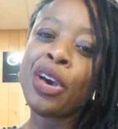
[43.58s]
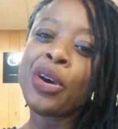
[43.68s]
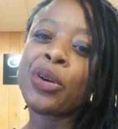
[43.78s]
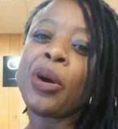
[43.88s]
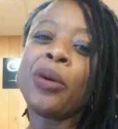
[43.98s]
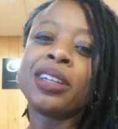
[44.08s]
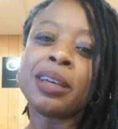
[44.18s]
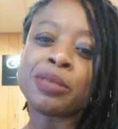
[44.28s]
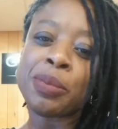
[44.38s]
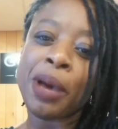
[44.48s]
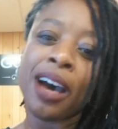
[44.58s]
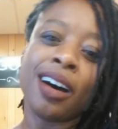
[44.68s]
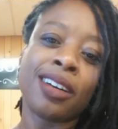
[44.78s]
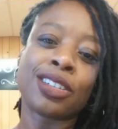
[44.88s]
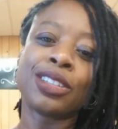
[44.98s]
going up to my
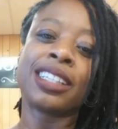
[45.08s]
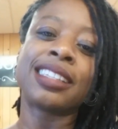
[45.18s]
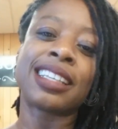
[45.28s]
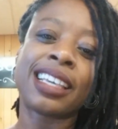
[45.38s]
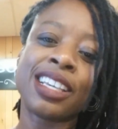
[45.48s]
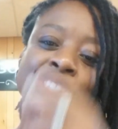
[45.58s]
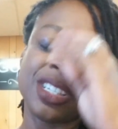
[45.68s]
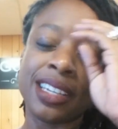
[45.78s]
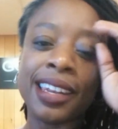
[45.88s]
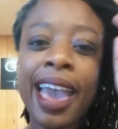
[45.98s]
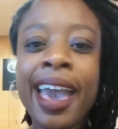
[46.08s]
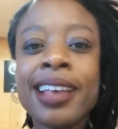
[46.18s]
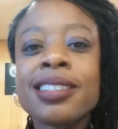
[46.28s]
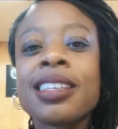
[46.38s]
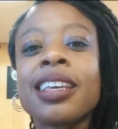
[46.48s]
uncle in the kitchen and
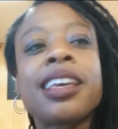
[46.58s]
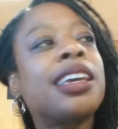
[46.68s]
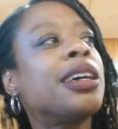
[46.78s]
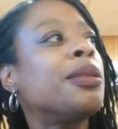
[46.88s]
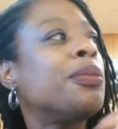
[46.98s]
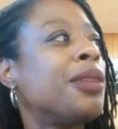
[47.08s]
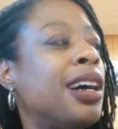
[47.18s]
asking him,